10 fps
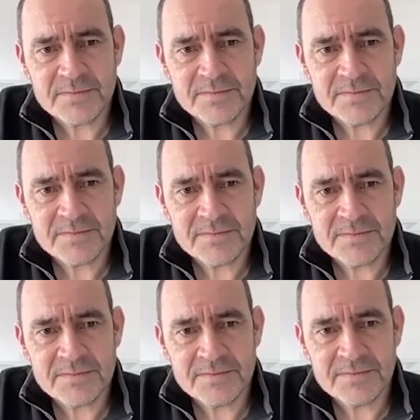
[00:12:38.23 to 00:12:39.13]

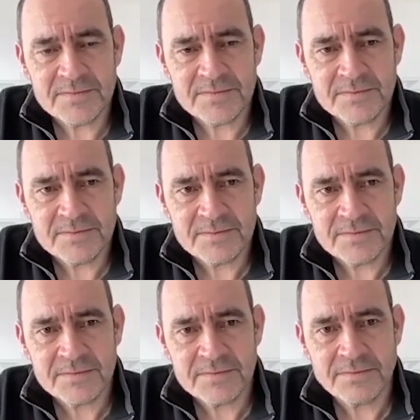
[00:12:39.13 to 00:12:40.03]

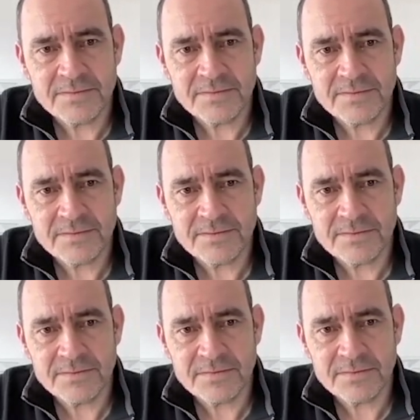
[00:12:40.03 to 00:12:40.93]

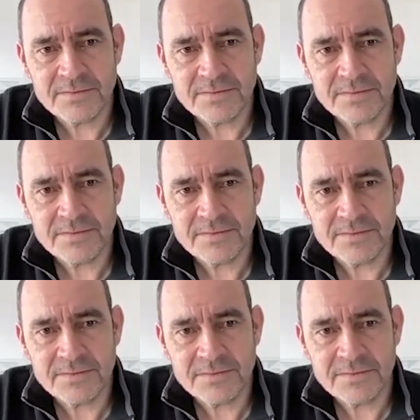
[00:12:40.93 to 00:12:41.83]

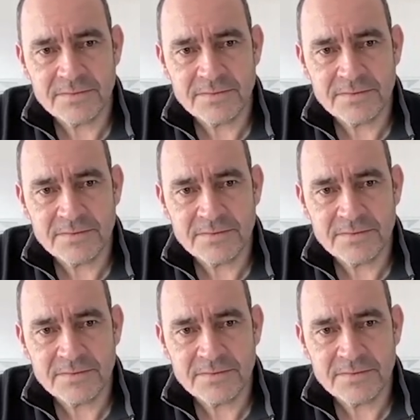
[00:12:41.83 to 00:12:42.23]
No words are spoken by the person on screen.